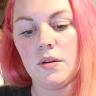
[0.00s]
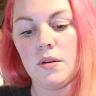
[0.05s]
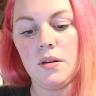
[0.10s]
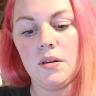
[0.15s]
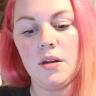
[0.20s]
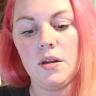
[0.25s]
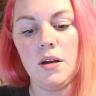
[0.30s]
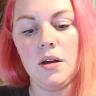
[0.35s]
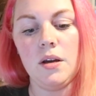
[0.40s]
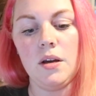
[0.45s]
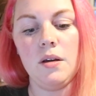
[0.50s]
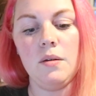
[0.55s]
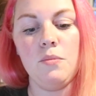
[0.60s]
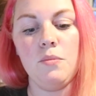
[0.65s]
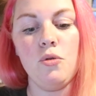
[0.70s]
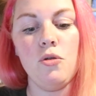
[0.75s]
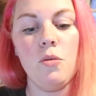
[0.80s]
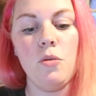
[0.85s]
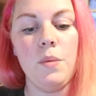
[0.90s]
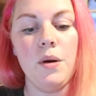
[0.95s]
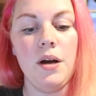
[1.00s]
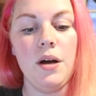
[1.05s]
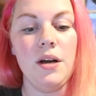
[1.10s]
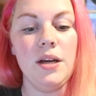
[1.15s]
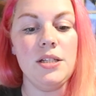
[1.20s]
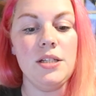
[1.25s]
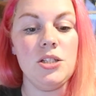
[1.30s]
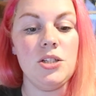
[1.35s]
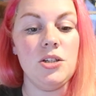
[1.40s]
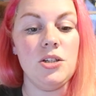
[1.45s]
They're like proper,
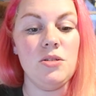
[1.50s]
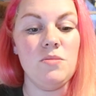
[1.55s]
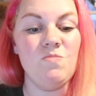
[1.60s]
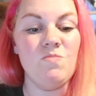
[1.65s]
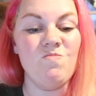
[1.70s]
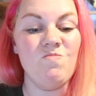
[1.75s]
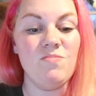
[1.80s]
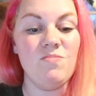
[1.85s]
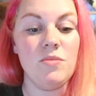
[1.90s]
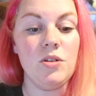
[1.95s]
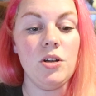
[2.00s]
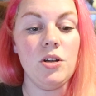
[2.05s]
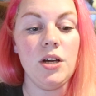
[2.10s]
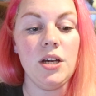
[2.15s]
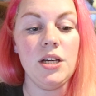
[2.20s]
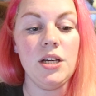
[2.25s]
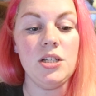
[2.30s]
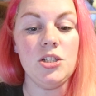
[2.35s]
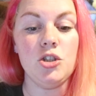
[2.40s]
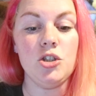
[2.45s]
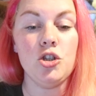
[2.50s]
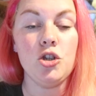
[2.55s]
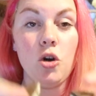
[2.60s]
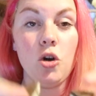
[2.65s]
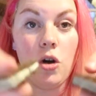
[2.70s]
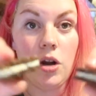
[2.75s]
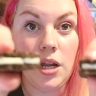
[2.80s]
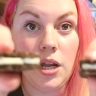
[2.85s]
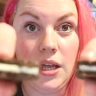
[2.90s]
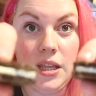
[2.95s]
it's, it is
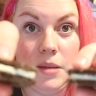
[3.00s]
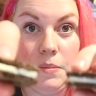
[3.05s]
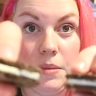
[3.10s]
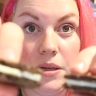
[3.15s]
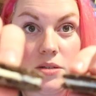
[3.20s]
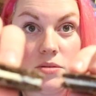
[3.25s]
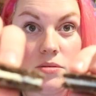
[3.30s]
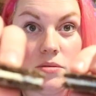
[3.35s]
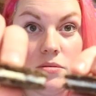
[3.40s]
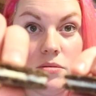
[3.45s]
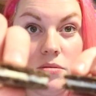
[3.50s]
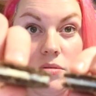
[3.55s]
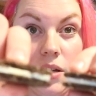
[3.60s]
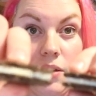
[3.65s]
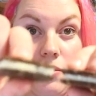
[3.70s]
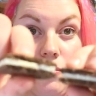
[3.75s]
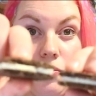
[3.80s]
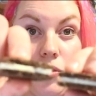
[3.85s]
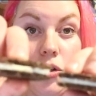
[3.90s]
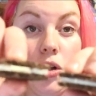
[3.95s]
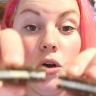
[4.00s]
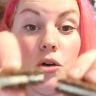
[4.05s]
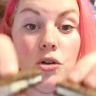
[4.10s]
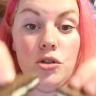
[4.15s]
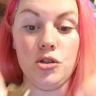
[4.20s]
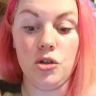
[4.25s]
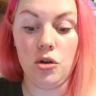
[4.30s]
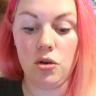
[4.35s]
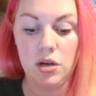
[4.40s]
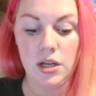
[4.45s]
chocolate in the middle, like full on
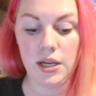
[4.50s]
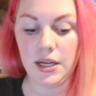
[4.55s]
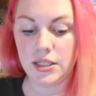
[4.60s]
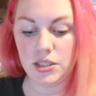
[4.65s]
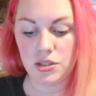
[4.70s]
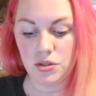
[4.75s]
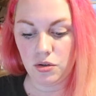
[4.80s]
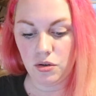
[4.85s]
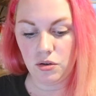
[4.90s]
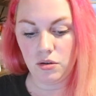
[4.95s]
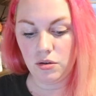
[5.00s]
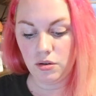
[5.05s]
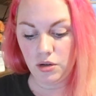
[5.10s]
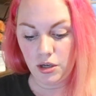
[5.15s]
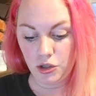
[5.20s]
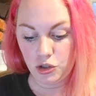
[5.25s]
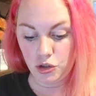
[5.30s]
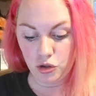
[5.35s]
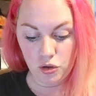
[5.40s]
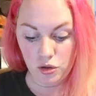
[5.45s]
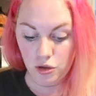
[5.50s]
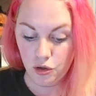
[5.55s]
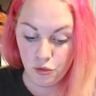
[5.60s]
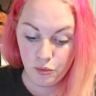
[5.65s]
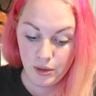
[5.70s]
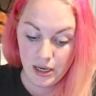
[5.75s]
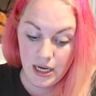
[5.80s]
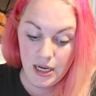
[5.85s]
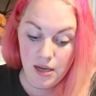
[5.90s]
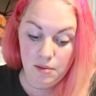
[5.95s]
chocolate. It's not like chocolate
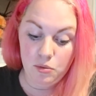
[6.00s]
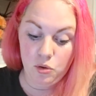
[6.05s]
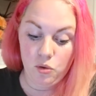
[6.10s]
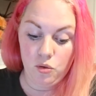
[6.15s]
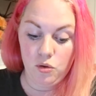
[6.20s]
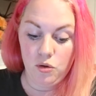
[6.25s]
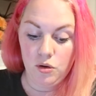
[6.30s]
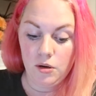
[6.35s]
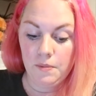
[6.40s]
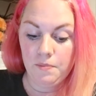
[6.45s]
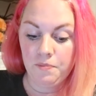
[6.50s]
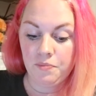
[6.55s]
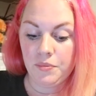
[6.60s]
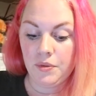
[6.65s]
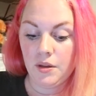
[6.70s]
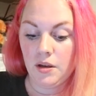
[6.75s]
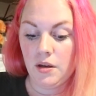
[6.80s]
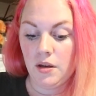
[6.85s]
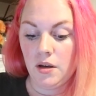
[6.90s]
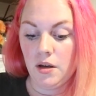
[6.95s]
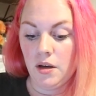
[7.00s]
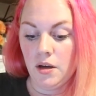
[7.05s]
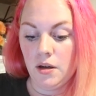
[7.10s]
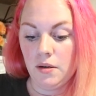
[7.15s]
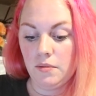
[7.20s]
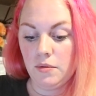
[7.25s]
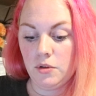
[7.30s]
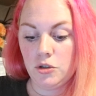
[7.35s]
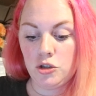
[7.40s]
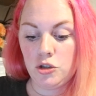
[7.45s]
cream or
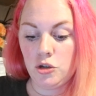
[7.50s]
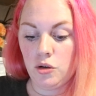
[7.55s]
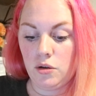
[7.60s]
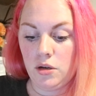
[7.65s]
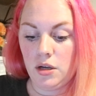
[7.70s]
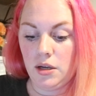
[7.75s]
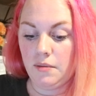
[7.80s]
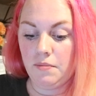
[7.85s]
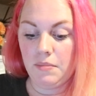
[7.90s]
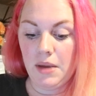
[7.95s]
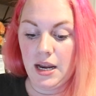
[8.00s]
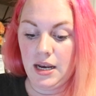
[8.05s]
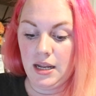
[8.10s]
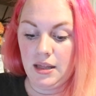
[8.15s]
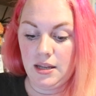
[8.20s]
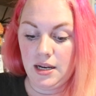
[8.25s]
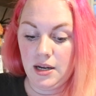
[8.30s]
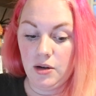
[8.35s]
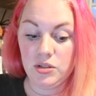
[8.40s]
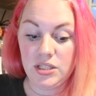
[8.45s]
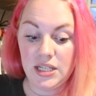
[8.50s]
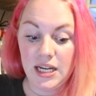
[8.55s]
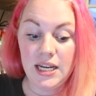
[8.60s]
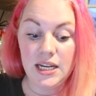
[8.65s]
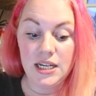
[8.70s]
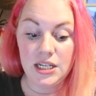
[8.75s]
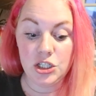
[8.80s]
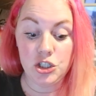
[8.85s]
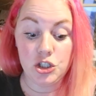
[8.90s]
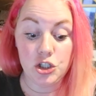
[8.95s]
chocolate, anything else.
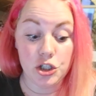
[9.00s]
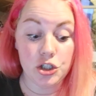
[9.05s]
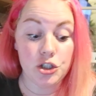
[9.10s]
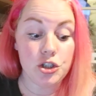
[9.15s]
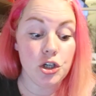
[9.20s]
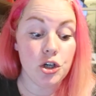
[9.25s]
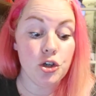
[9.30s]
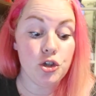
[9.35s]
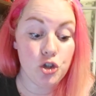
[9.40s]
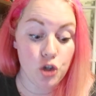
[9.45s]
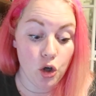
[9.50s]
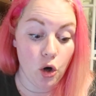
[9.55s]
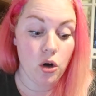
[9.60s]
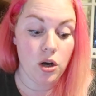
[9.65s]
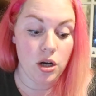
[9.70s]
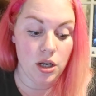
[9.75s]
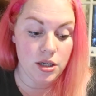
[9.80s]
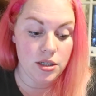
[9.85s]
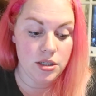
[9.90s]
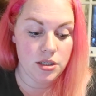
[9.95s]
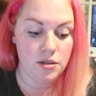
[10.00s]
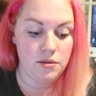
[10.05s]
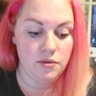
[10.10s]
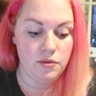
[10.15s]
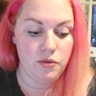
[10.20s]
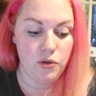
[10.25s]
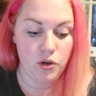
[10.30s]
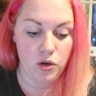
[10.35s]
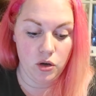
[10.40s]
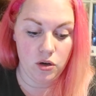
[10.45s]
It is just chocolate,
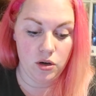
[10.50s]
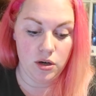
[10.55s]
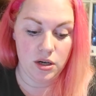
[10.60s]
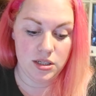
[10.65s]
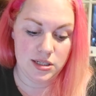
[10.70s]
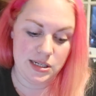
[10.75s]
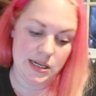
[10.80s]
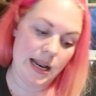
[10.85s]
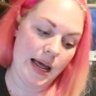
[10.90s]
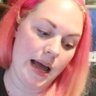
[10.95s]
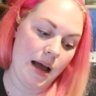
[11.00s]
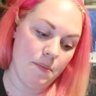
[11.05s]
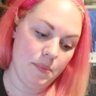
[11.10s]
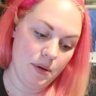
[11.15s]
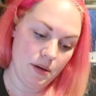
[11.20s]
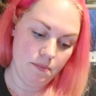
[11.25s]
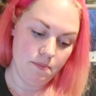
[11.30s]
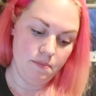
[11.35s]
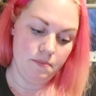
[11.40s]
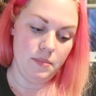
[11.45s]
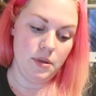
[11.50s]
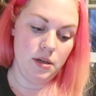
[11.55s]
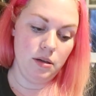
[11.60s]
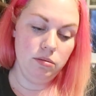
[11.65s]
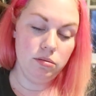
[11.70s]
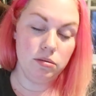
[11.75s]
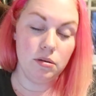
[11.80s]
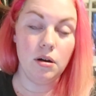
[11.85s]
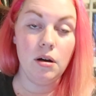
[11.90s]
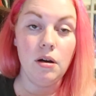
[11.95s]
full on slab.
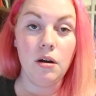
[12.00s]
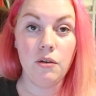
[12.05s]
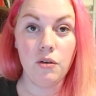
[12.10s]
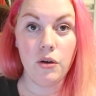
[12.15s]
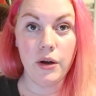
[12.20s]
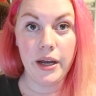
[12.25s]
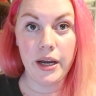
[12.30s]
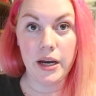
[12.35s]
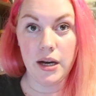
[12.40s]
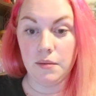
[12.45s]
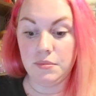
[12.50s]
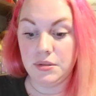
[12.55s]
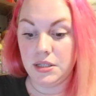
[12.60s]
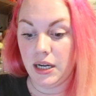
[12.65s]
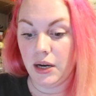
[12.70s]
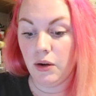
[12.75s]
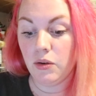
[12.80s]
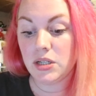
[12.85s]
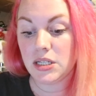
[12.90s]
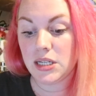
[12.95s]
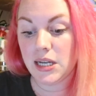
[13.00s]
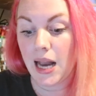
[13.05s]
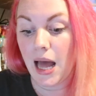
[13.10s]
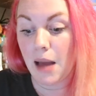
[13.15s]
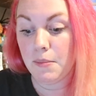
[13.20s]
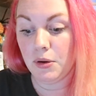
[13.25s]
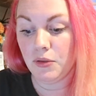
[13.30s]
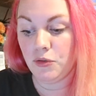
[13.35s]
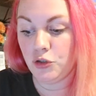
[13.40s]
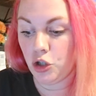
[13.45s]
Oh, hiccups now, a
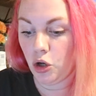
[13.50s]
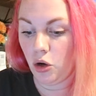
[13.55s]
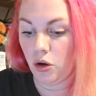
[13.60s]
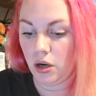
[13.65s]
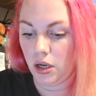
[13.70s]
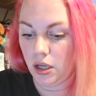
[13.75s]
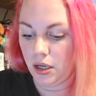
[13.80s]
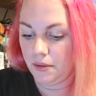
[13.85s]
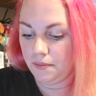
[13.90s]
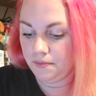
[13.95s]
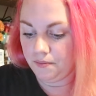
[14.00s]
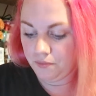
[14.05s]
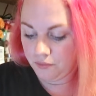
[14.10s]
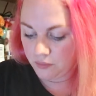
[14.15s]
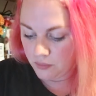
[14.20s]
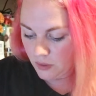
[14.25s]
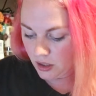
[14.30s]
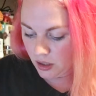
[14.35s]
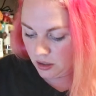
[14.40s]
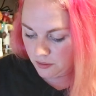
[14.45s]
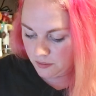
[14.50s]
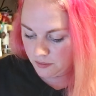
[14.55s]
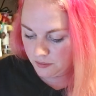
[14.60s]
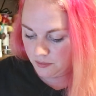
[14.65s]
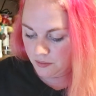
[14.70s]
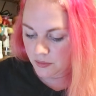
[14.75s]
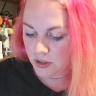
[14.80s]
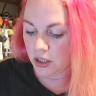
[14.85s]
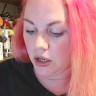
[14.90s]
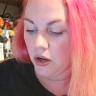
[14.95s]
slab of chocolate,
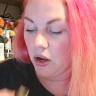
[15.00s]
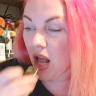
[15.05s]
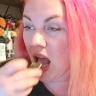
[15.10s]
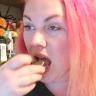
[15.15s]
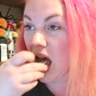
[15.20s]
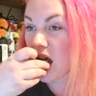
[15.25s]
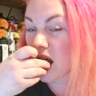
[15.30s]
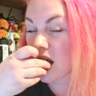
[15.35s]
right?